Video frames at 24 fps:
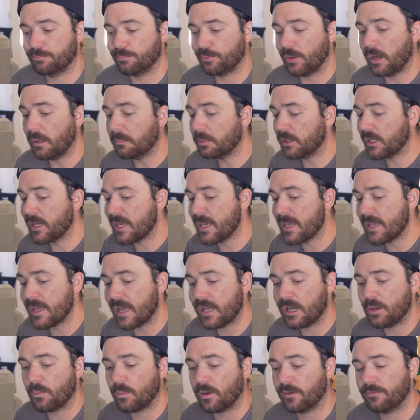
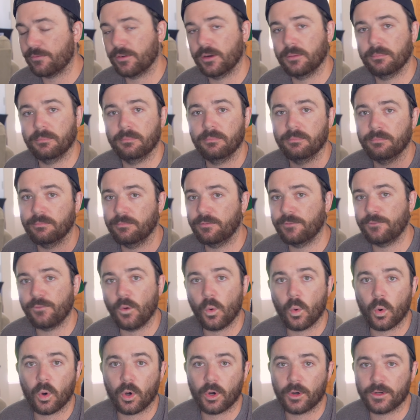probably anywhere from
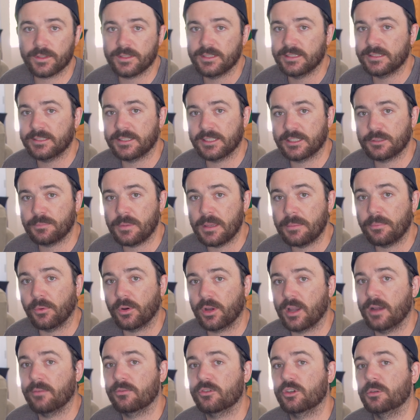four to six
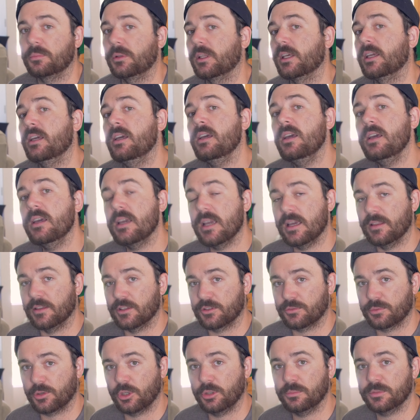people comfortably in
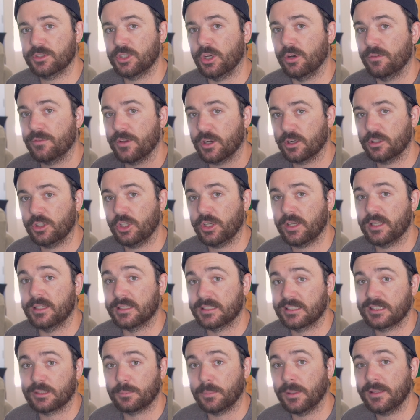this room. So if you're looking
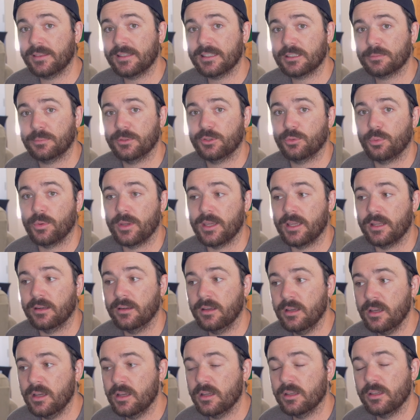to split this
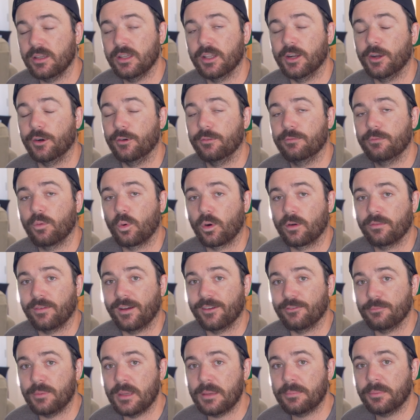between, you know, four or
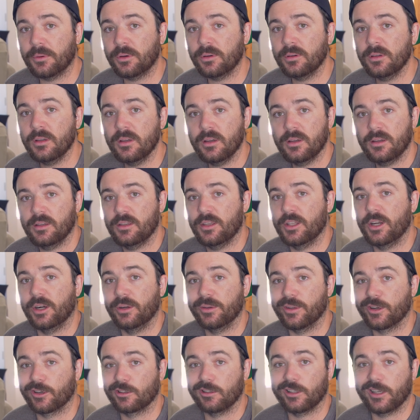five people, you
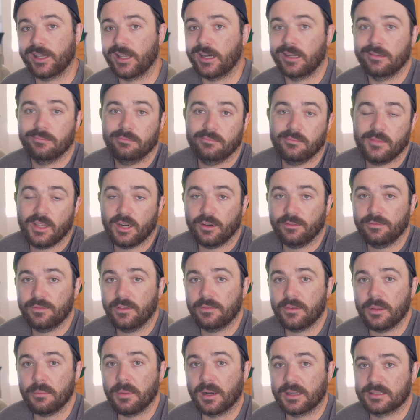know, you're looking at, you know,
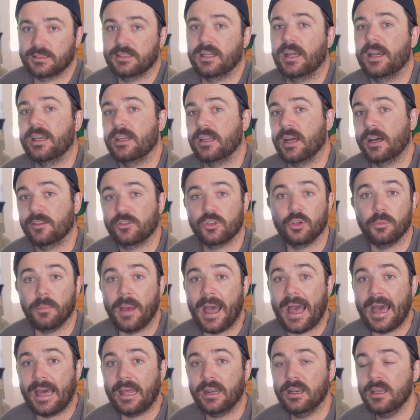fifty bucks a night, not too
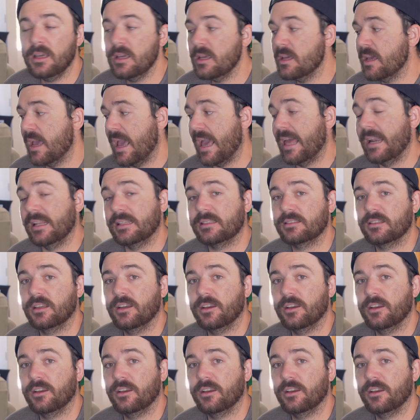bad. And it's